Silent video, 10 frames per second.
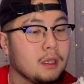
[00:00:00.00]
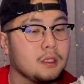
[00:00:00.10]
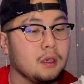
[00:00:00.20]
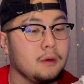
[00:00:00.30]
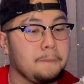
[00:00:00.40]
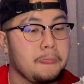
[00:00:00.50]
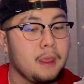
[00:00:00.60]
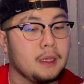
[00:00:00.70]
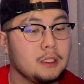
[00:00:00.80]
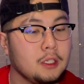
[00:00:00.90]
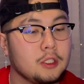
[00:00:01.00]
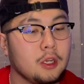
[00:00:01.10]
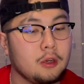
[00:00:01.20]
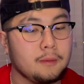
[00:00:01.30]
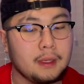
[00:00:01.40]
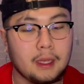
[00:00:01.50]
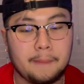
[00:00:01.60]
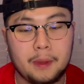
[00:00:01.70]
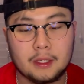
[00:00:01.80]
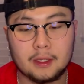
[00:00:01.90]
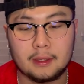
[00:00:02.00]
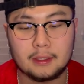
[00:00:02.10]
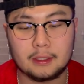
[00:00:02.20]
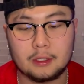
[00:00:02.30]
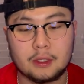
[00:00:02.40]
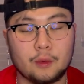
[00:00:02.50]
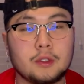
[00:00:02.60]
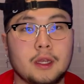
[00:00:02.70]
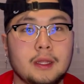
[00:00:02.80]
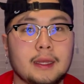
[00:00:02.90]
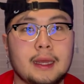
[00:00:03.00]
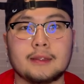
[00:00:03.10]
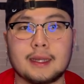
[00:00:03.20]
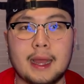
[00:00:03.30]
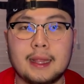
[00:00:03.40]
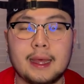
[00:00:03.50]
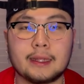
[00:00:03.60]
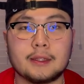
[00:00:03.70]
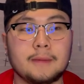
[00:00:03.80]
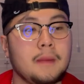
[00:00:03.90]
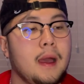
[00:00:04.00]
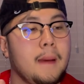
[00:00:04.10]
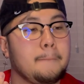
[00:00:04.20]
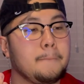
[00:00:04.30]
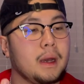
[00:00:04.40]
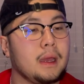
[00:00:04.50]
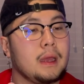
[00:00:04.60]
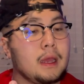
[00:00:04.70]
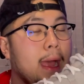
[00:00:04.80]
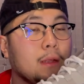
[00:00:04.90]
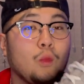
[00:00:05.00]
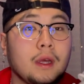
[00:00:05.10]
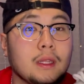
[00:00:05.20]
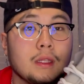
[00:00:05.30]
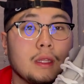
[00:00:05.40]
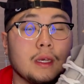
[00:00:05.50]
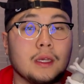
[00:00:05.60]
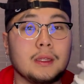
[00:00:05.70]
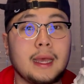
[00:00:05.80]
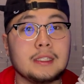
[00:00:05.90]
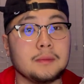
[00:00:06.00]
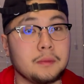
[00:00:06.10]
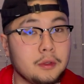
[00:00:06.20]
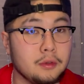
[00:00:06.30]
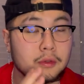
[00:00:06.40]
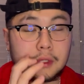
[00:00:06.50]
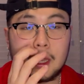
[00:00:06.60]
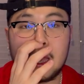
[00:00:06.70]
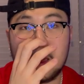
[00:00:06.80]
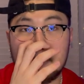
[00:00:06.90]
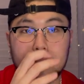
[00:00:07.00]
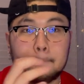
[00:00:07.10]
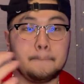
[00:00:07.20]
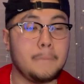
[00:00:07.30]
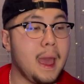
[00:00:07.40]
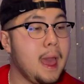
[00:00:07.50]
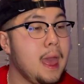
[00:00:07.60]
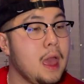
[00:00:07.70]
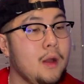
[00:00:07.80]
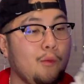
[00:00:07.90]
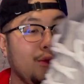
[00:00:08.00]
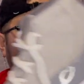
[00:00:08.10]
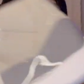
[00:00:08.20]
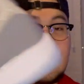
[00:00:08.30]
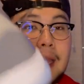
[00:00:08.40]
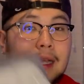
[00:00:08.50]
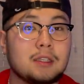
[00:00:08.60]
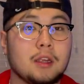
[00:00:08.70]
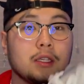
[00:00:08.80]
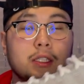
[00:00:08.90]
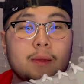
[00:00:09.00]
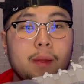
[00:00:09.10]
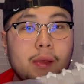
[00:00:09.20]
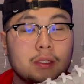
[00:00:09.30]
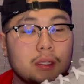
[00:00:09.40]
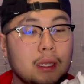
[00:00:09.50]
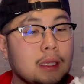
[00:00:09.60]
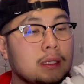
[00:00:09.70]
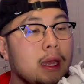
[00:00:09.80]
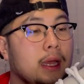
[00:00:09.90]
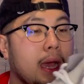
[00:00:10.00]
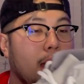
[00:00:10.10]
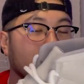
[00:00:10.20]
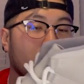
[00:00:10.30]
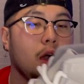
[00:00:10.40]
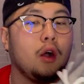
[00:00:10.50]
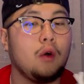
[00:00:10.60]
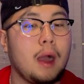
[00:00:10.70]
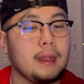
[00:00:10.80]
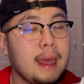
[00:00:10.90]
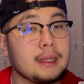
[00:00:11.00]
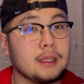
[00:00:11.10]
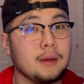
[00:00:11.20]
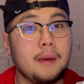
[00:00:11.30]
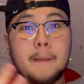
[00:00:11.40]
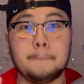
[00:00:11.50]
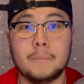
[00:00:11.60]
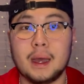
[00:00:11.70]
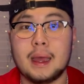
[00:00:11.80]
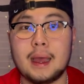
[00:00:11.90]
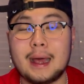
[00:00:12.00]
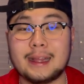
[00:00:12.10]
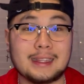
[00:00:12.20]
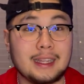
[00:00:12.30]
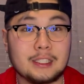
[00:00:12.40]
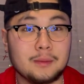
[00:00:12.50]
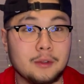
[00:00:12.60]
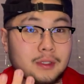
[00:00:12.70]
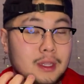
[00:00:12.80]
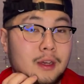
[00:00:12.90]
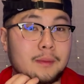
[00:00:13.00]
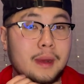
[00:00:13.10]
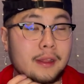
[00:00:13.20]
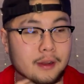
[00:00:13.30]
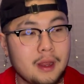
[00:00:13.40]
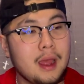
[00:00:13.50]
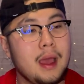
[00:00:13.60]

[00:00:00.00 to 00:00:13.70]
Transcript: So she showed me a picture of these, and she was like, "What y'all think?" And I was like, "I like them, but I wanted the Legend Blues." But when I texted her, she sent me a picture of these. I was like, "Oh, I like them, but I like the Legend Blues a little better."